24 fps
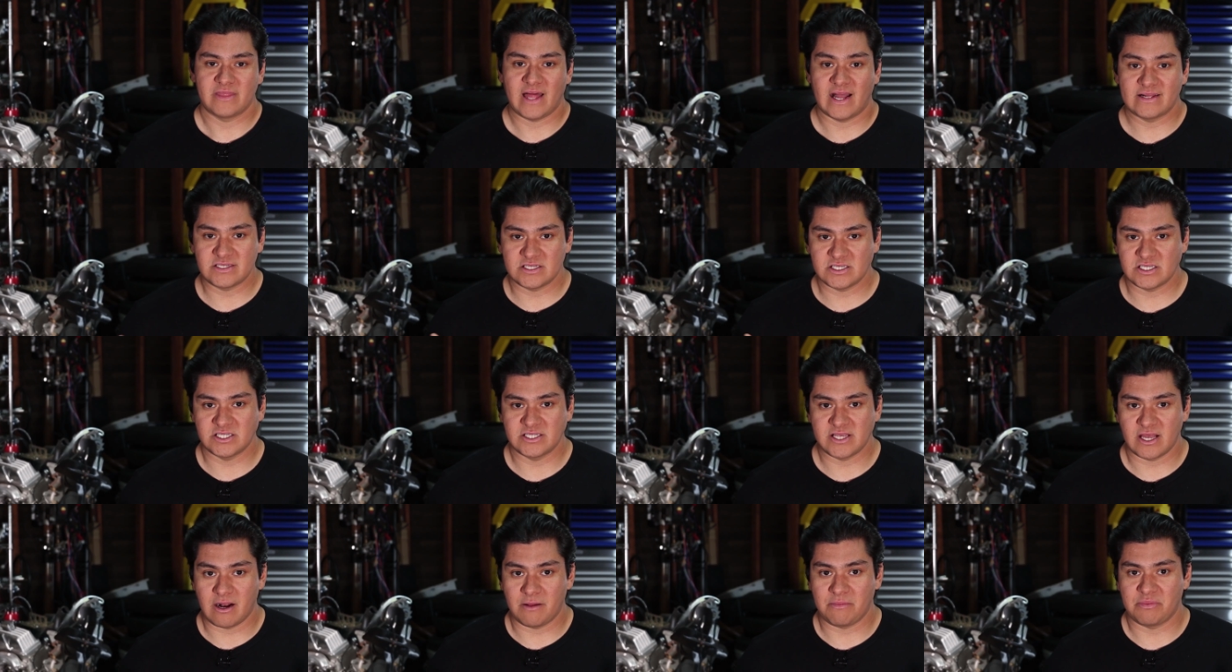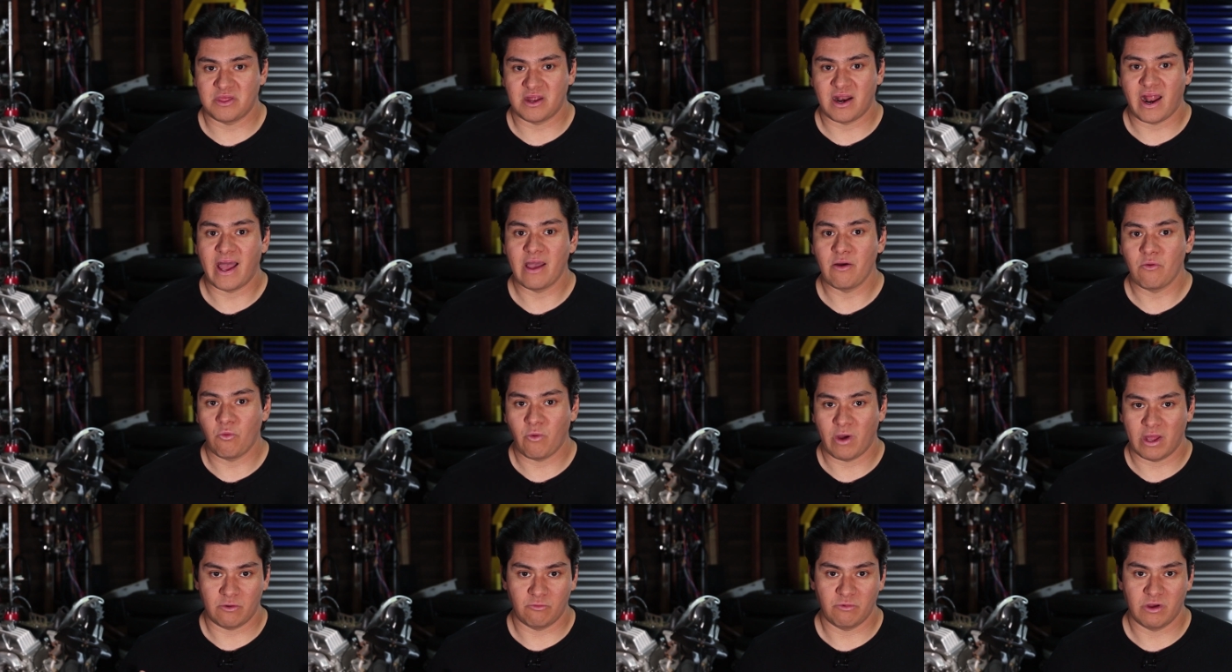That's the setup that I
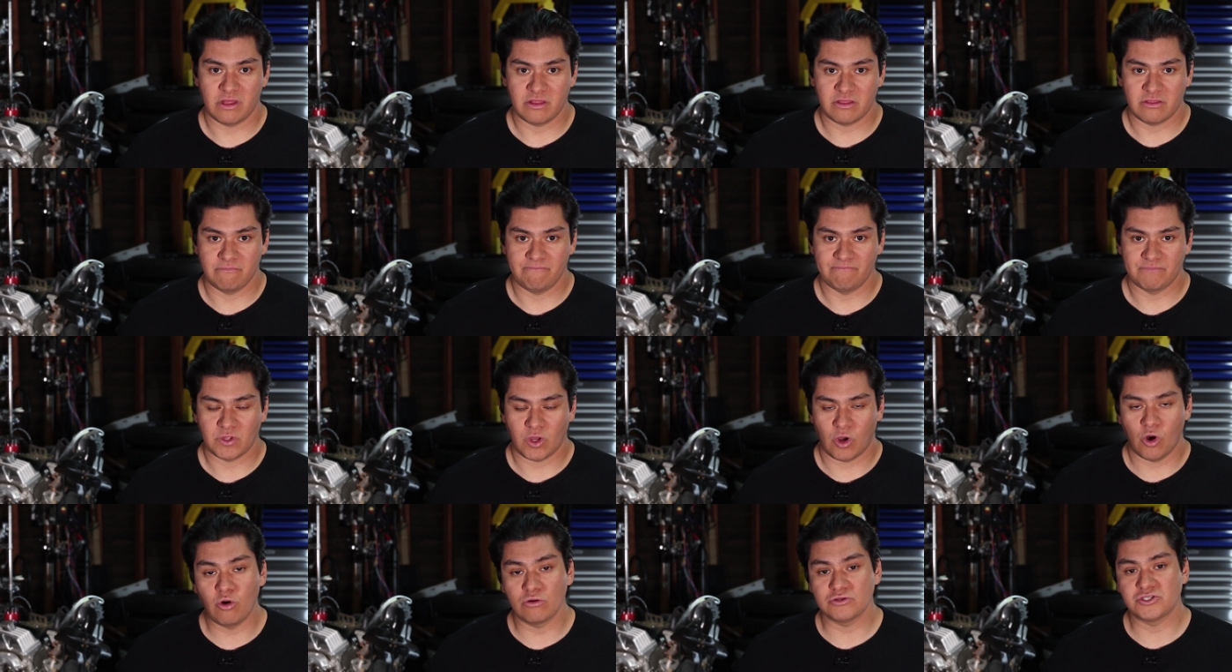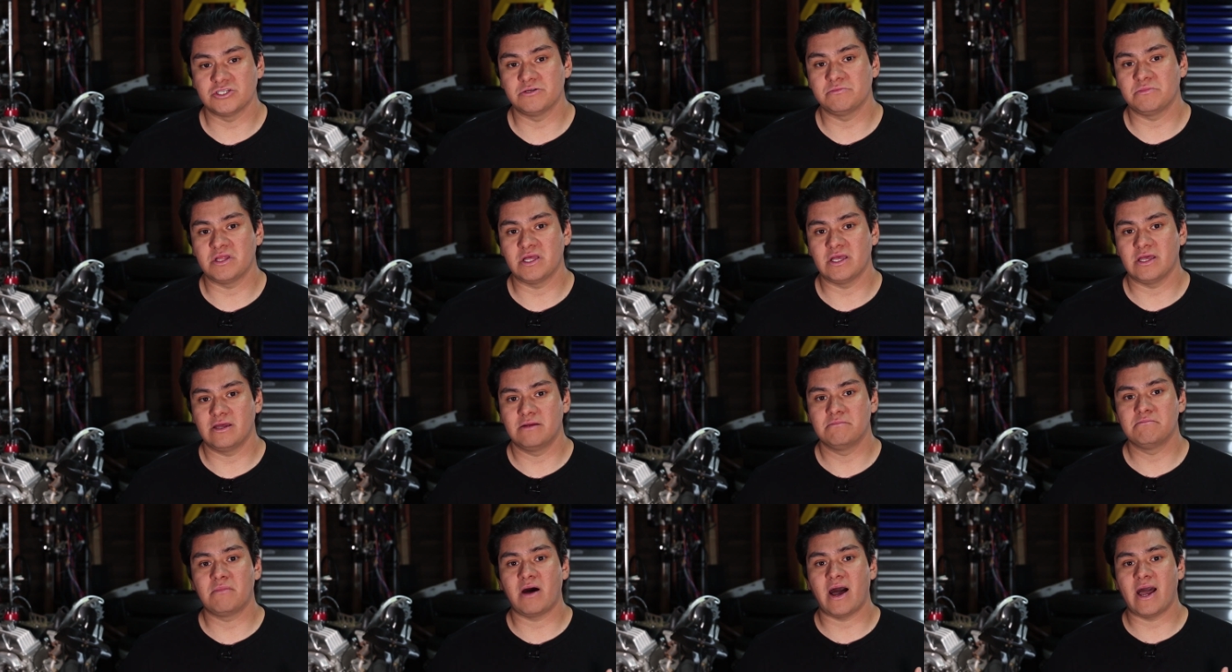went with.
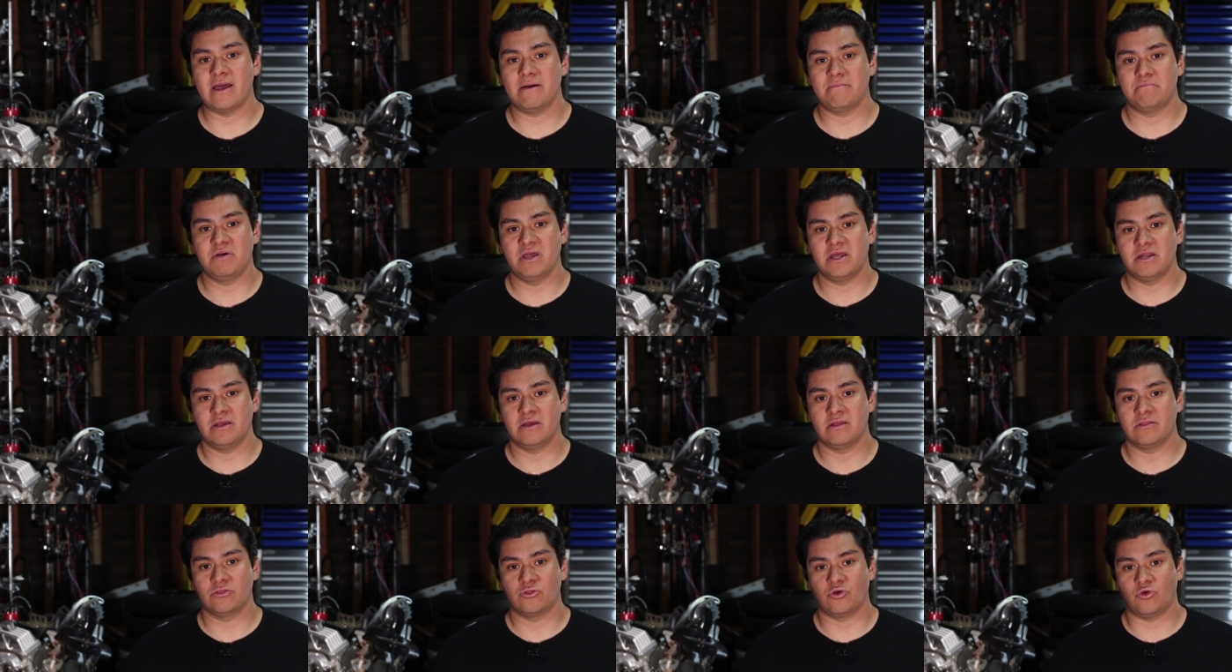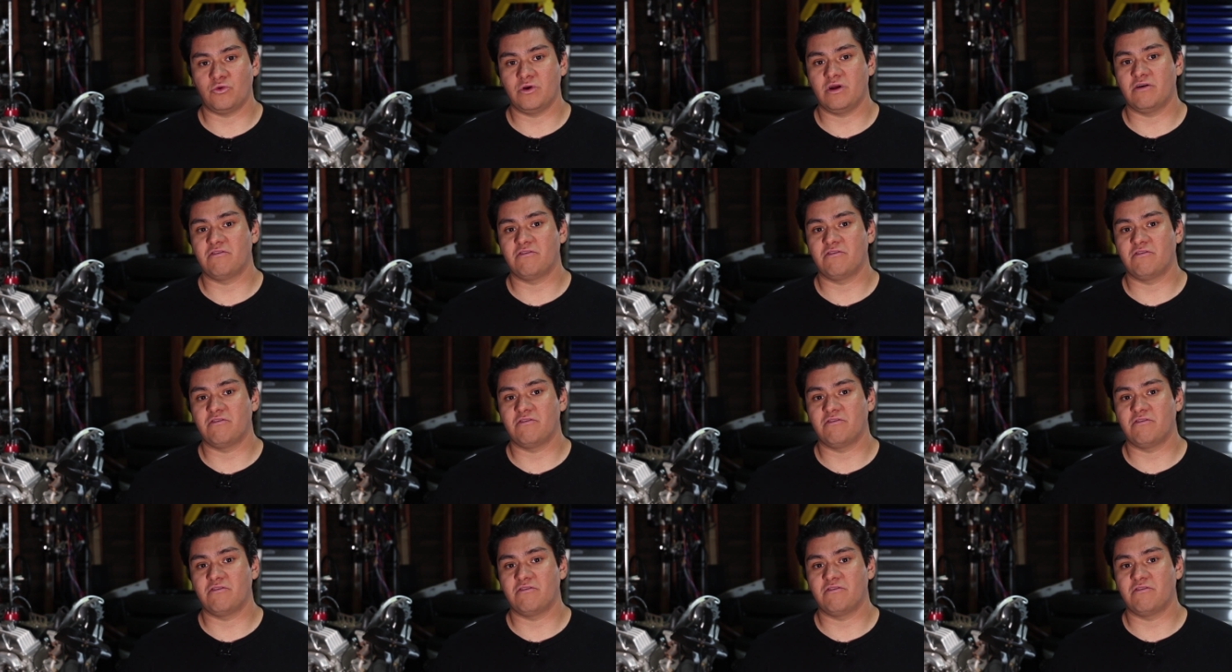Ultimately, in my opinion, the